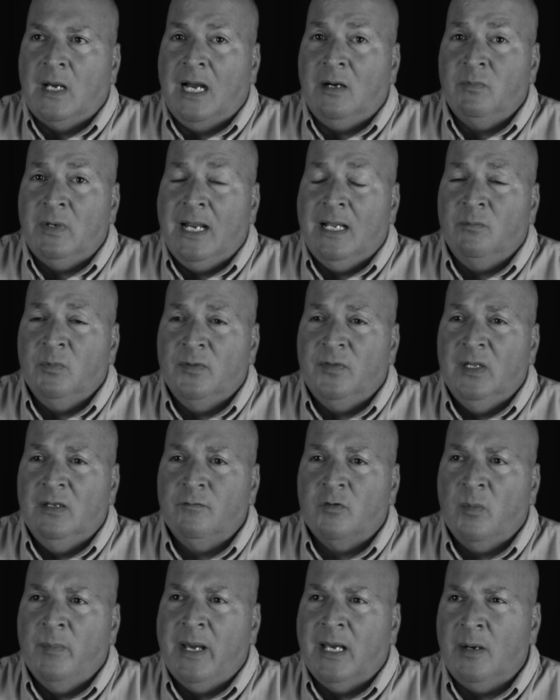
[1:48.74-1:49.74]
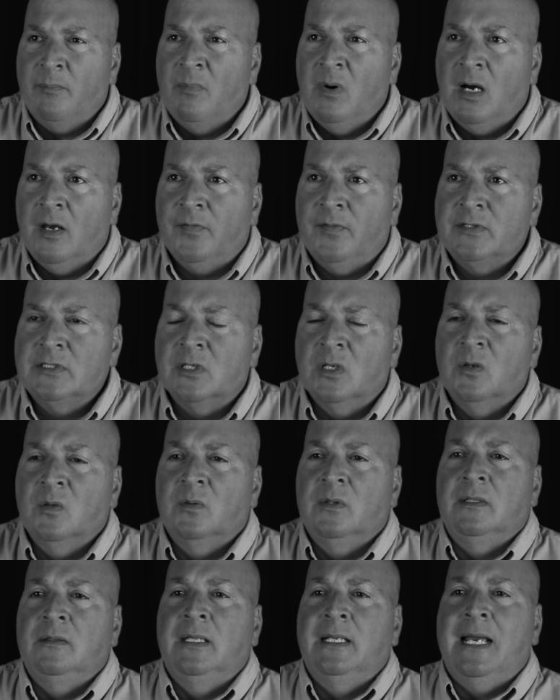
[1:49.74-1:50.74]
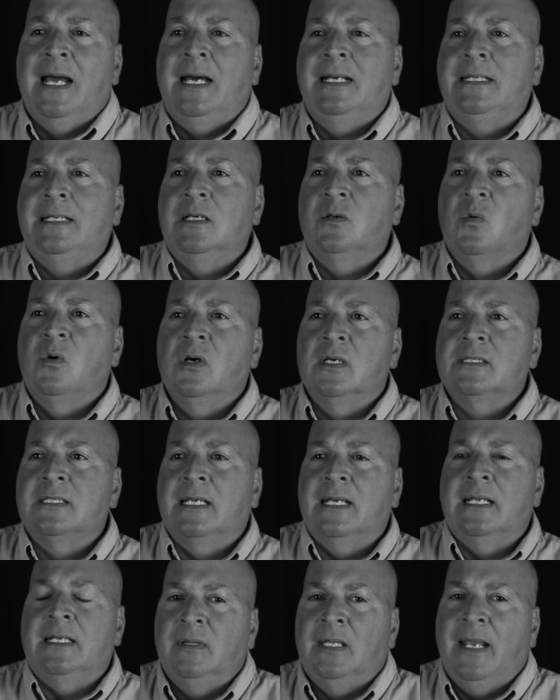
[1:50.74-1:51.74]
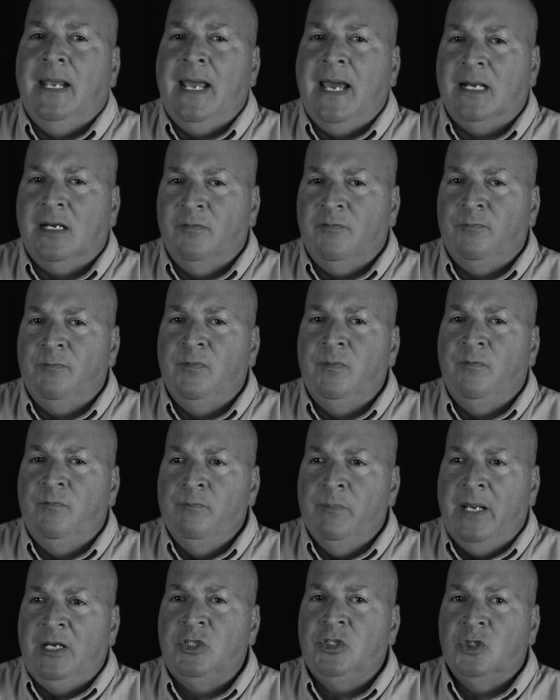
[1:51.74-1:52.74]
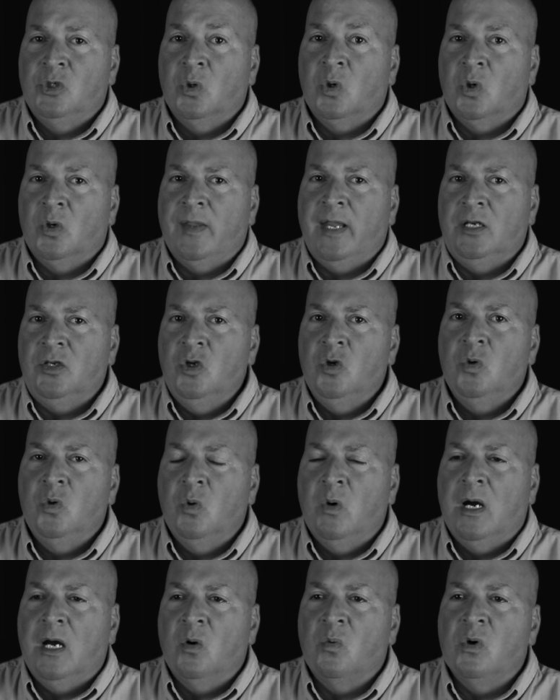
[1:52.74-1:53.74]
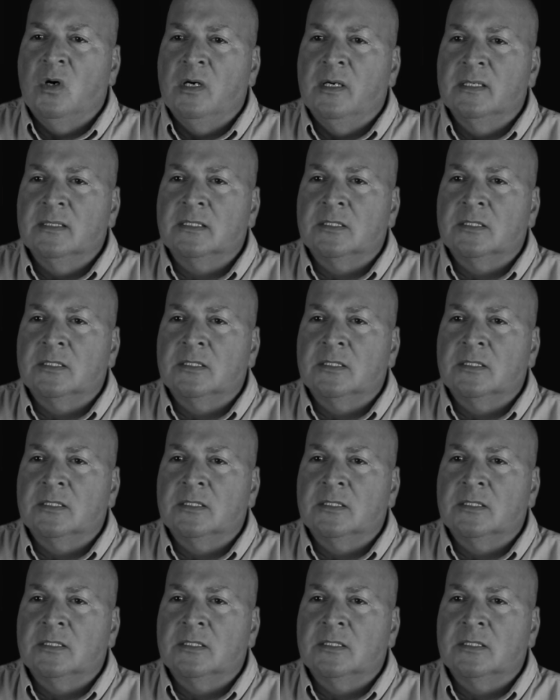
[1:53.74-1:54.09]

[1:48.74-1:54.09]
I ran with him for about a month. So the idea was that they had to make sure they knew who I was.